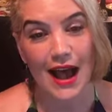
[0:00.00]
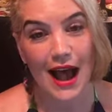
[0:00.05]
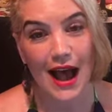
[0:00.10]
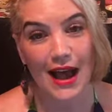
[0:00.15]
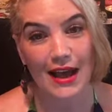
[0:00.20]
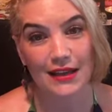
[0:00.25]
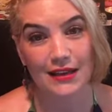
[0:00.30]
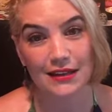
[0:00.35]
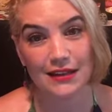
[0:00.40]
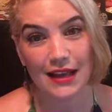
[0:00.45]

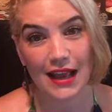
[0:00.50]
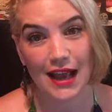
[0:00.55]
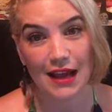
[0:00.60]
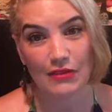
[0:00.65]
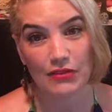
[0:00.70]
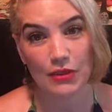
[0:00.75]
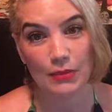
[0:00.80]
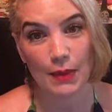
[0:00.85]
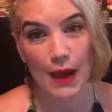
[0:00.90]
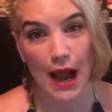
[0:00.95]
I didn't
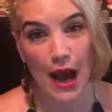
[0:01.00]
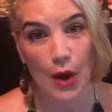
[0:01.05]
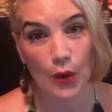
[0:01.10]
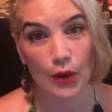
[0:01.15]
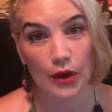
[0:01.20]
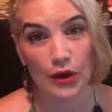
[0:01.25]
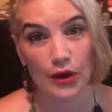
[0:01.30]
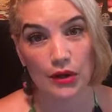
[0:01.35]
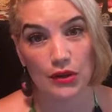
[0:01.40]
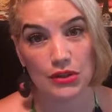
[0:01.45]
have the
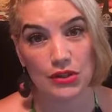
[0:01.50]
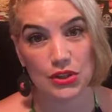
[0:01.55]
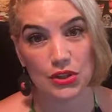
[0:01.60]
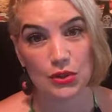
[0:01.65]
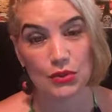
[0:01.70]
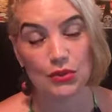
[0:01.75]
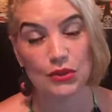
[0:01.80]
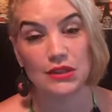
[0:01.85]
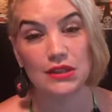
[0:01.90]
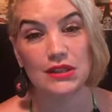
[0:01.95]
power
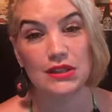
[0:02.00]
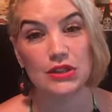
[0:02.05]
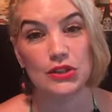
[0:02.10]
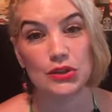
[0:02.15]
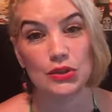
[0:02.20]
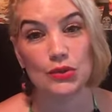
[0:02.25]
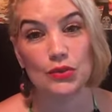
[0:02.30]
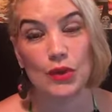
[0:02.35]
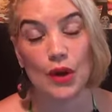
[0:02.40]
to really do